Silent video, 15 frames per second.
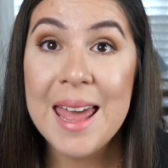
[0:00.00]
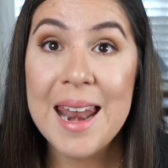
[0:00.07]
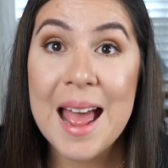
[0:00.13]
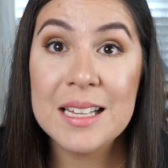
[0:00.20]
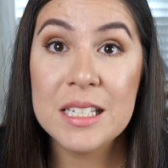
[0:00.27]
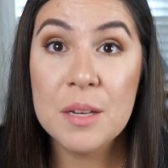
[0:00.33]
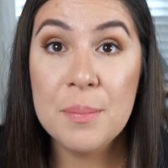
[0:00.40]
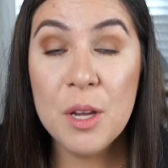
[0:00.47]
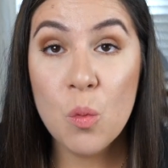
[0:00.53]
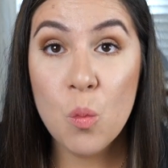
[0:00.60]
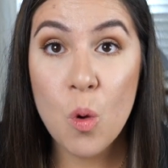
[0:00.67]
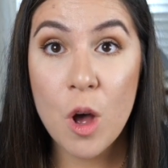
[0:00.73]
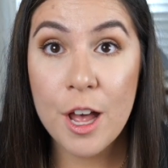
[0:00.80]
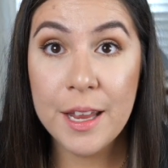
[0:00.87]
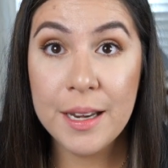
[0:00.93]
It has to be
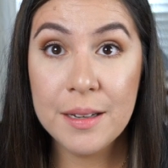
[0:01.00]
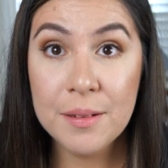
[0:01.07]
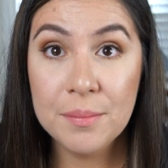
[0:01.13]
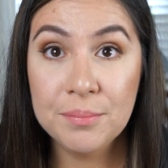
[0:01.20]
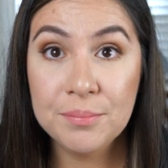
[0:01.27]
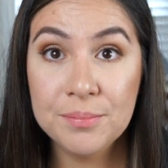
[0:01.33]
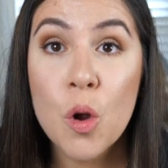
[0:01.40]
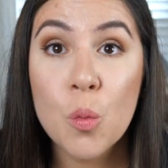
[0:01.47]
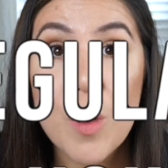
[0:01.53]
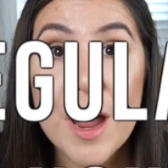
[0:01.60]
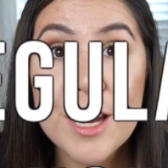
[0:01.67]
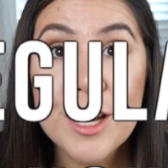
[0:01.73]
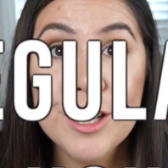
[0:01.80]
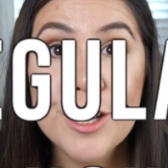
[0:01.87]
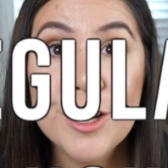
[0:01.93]
1,
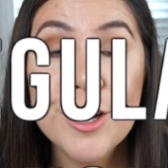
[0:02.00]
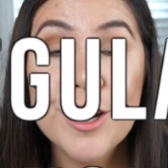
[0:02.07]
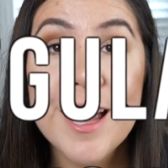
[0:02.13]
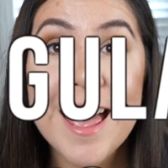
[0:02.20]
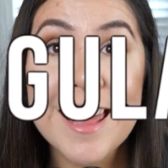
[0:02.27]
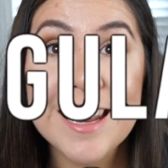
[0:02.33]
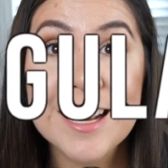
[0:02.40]
regular and